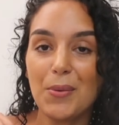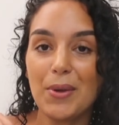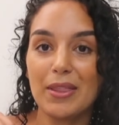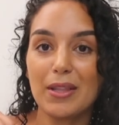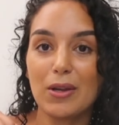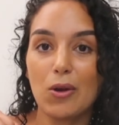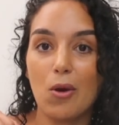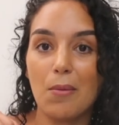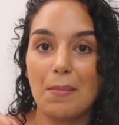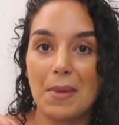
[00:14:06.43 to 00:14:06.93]
in
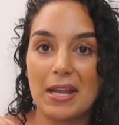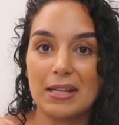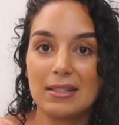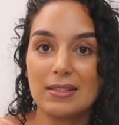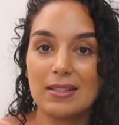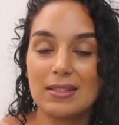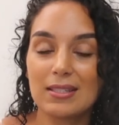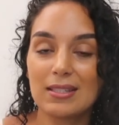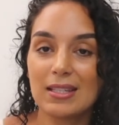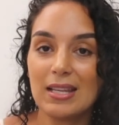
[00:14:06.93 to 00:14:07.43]
the
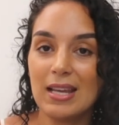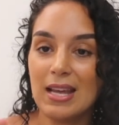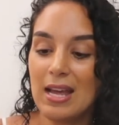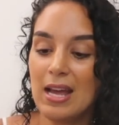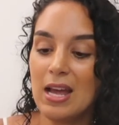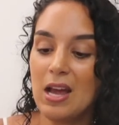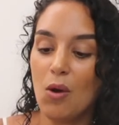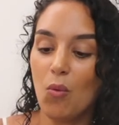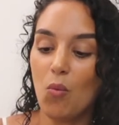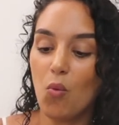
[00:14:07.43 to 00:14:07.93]
comments
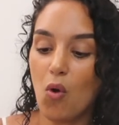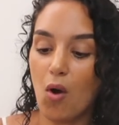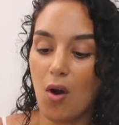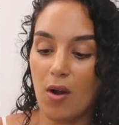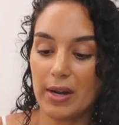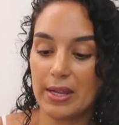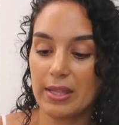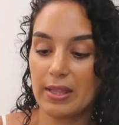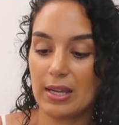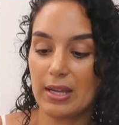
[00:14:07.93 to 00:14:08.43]
what
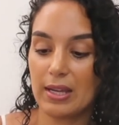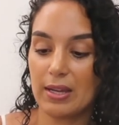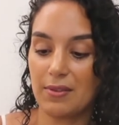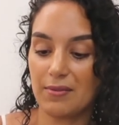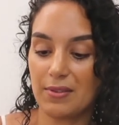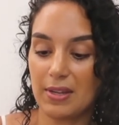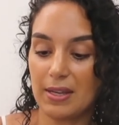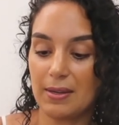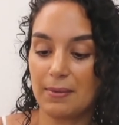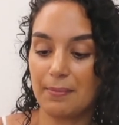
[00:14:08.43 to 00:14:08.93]
I think
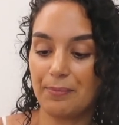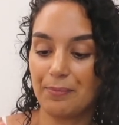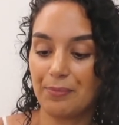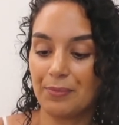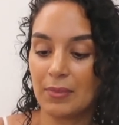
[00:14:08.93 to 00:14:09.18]
of it.